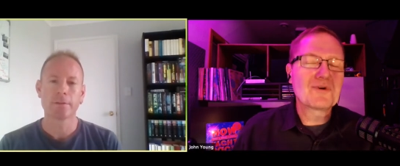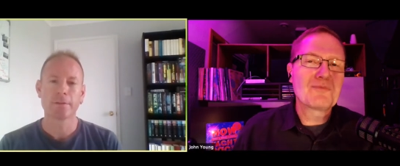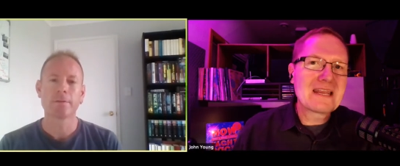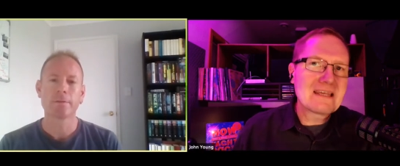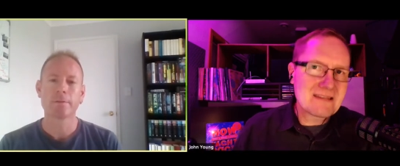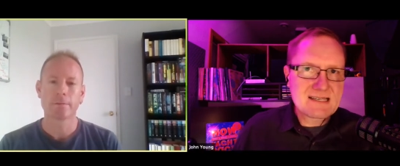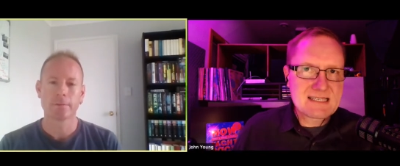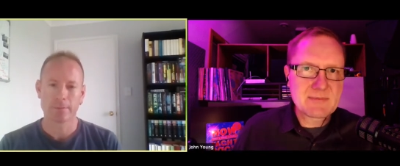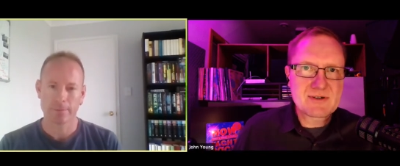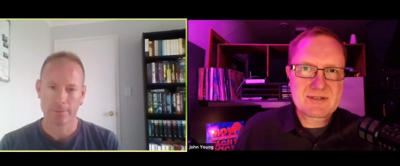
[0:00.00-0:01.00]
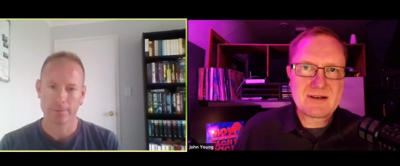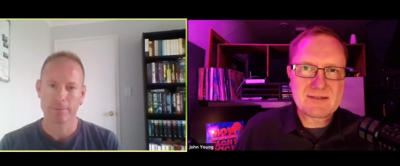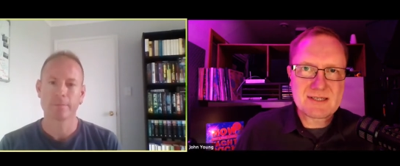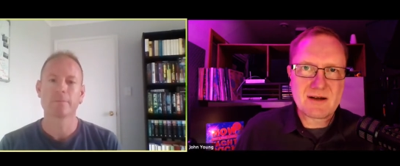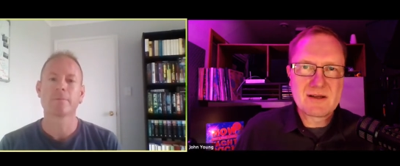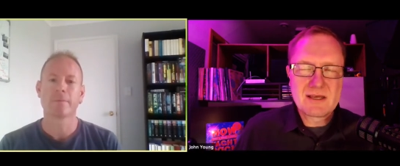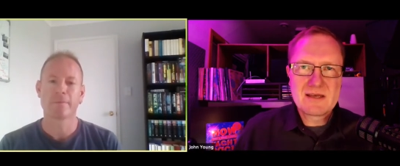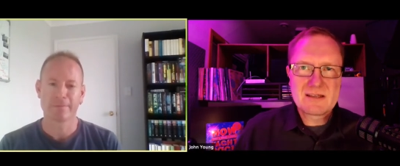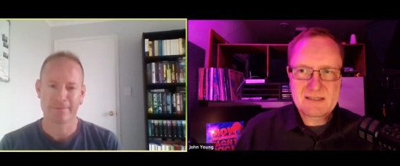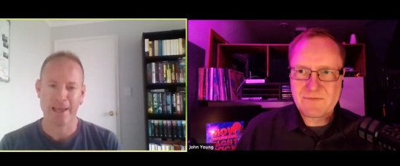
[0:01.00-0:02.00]
Speaker 1: many of the exhibitors also,
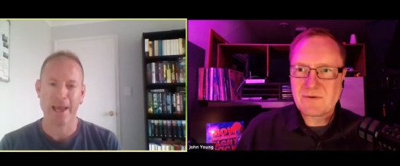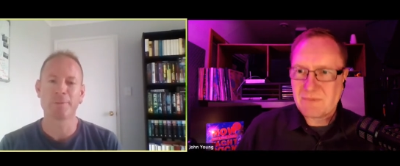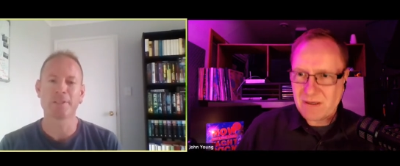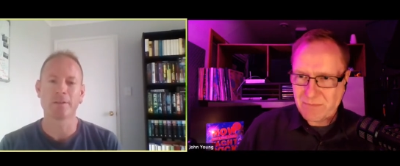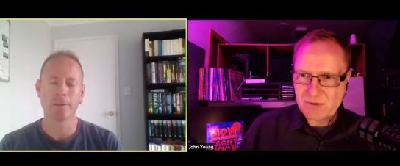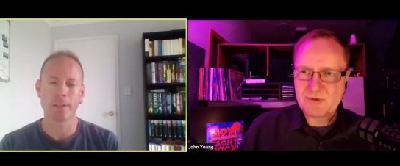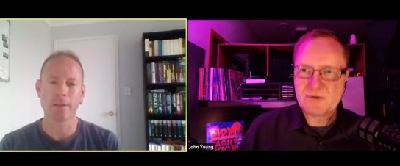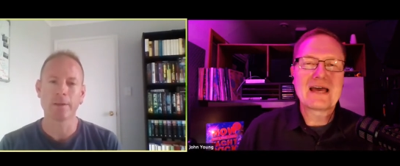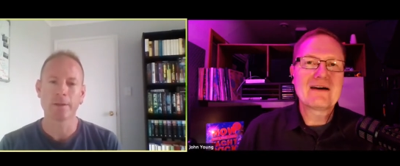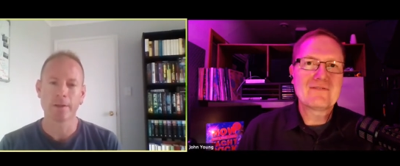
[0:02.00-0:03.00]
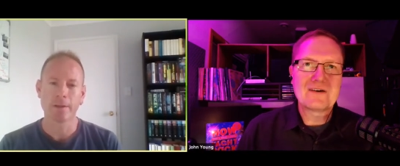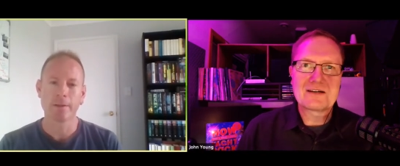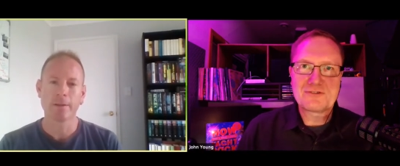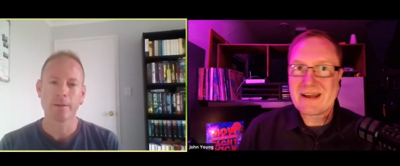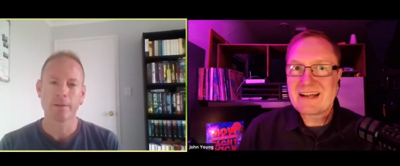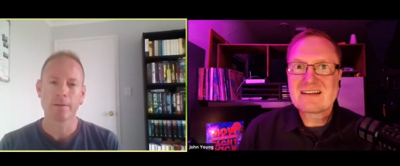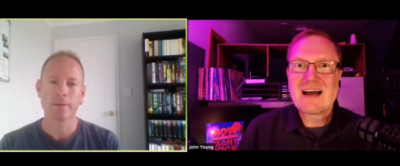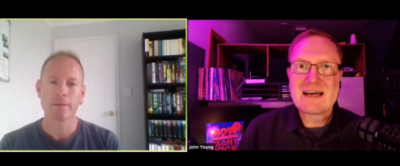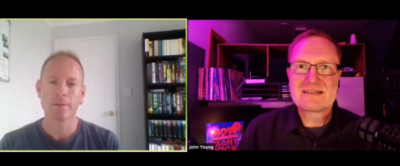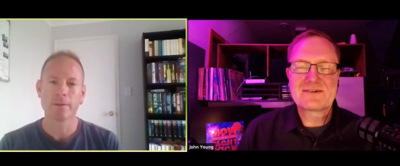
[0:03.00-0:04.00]
different people absolutely. who have uh, created
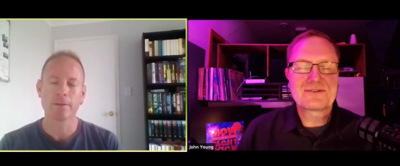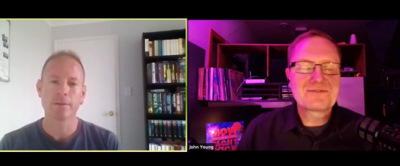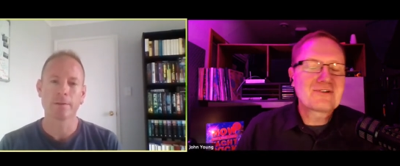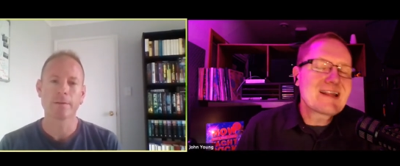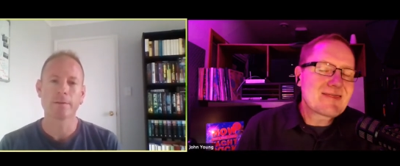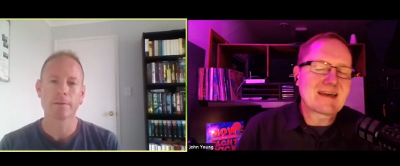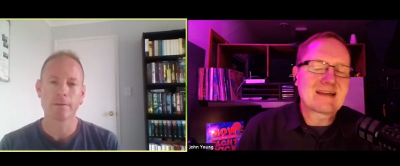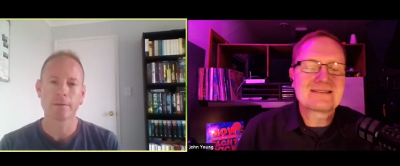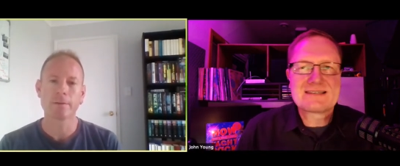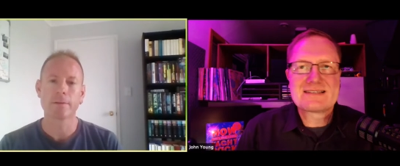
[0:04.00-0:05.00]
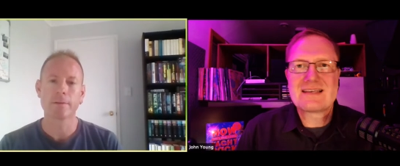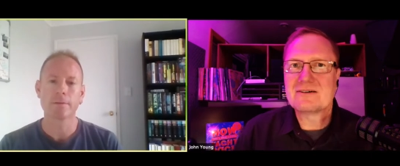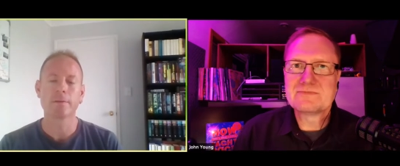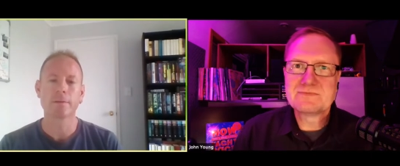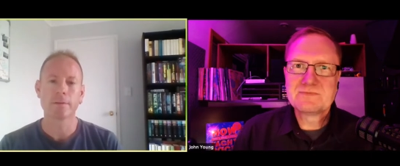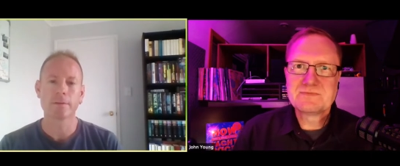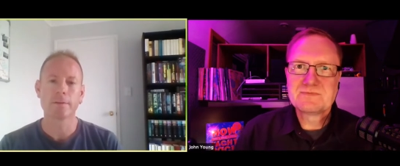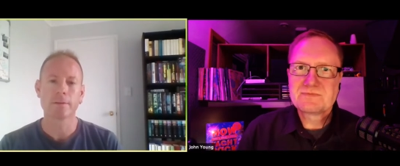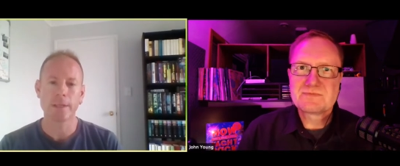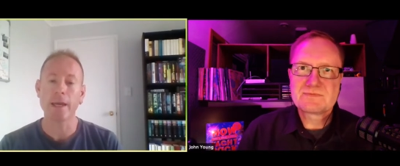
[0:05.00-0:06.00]
con- or created things to sell.
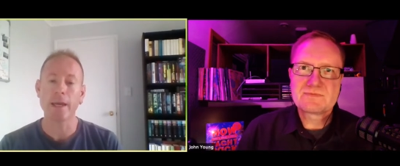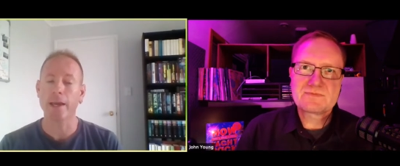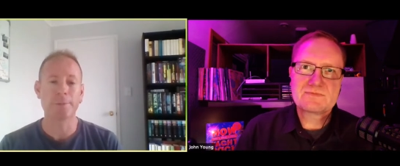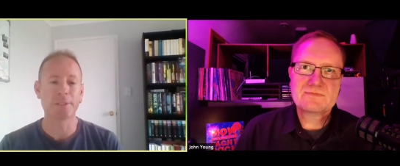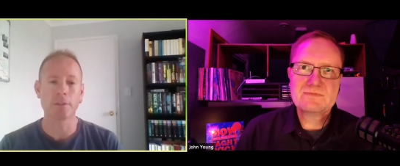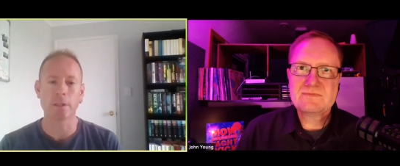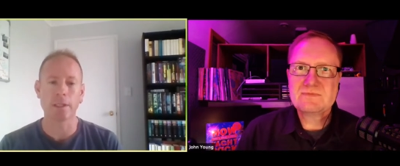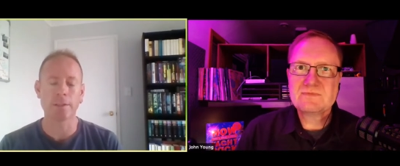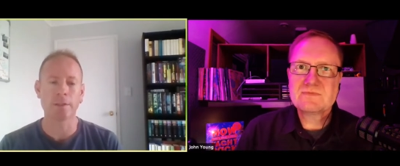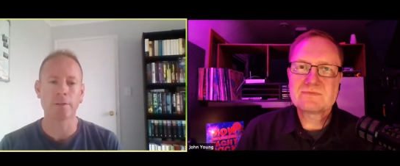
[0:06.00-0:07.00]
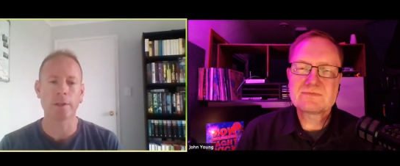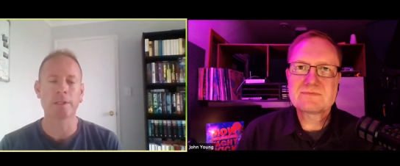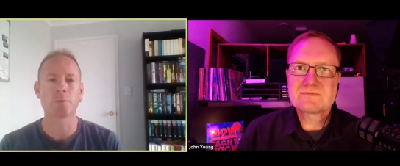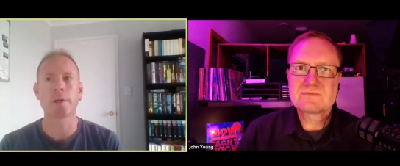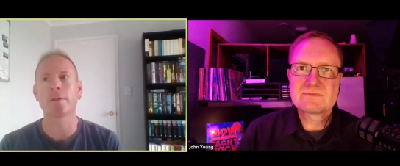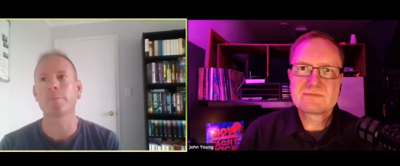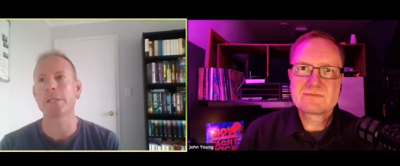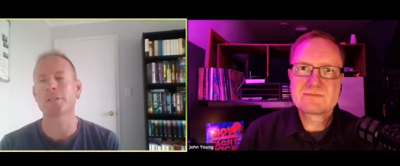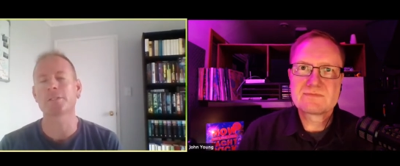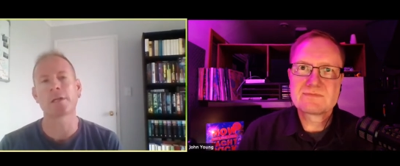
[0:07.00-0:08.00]
Speaker 2: Yeah, absolutely, and, and, and that's one of
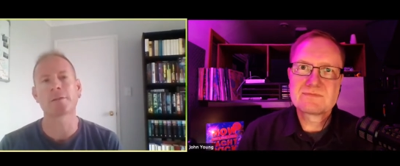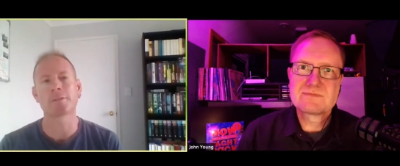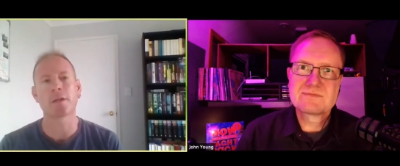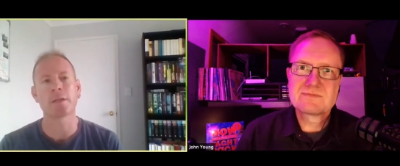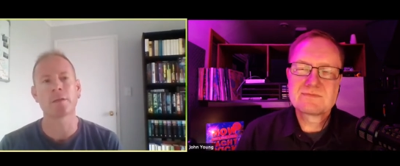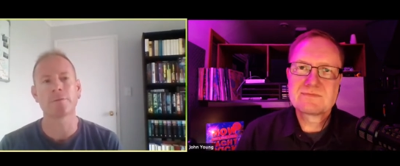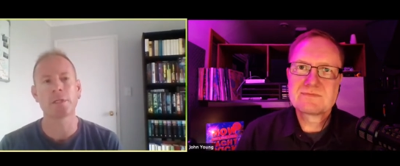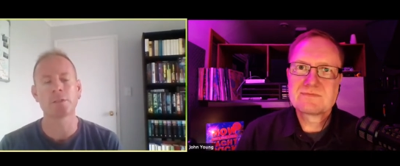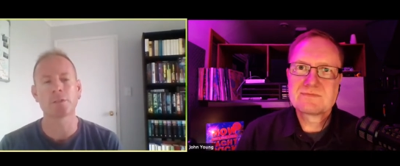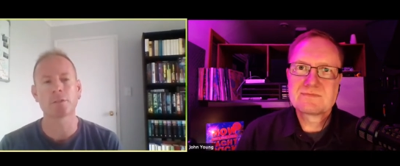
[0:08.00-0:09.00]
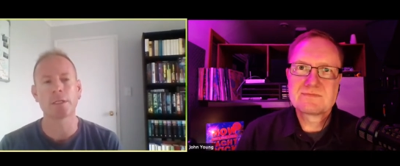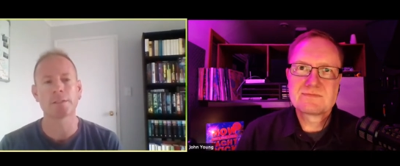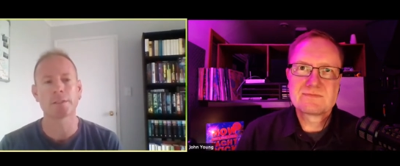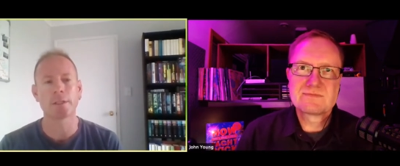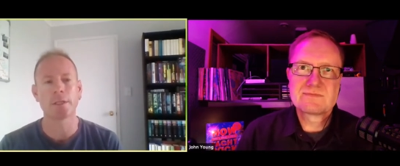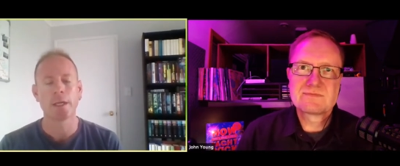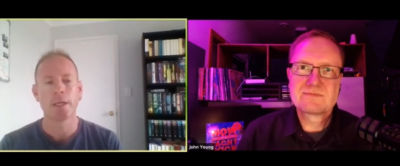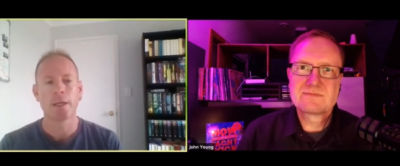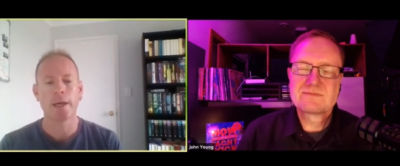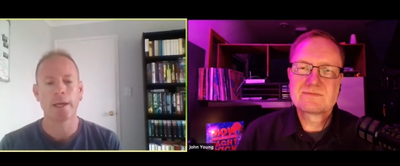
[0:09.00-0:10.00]
the biggest strengths I think of the industry is that
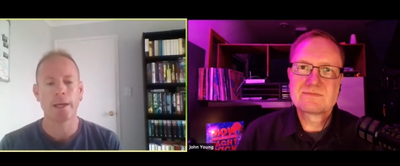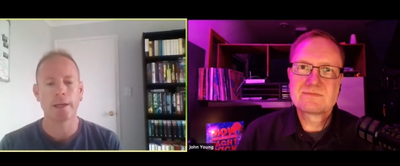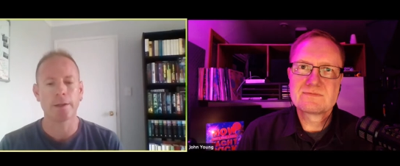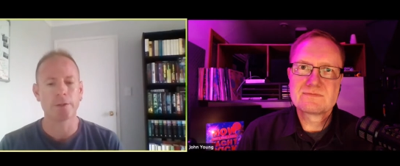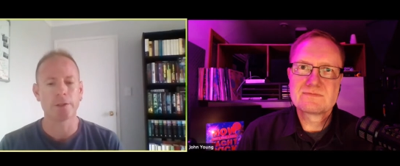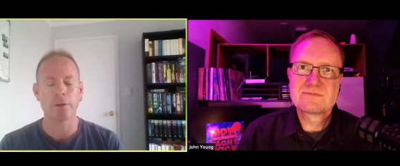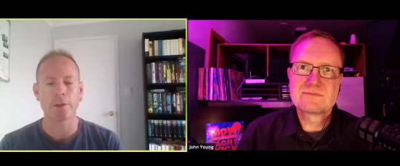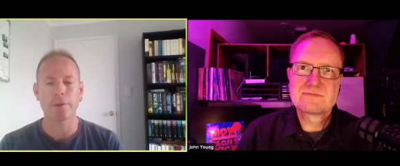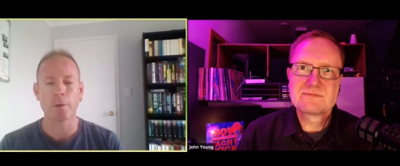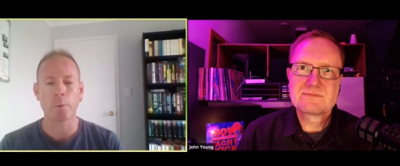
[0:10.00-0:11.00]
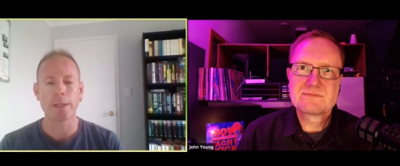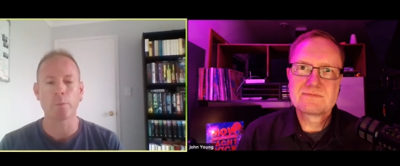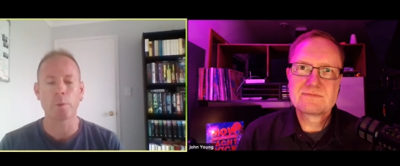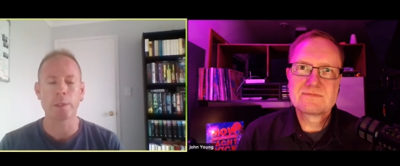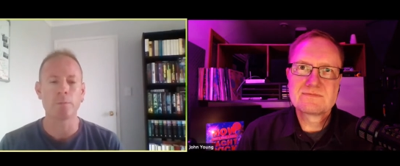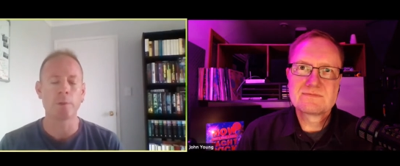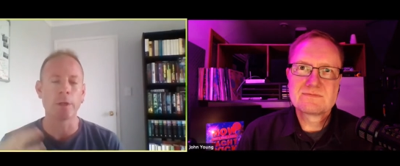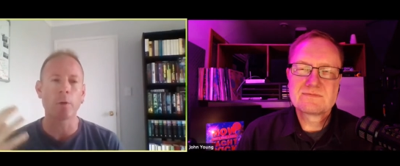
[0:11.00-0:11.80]
uh, you know that we we you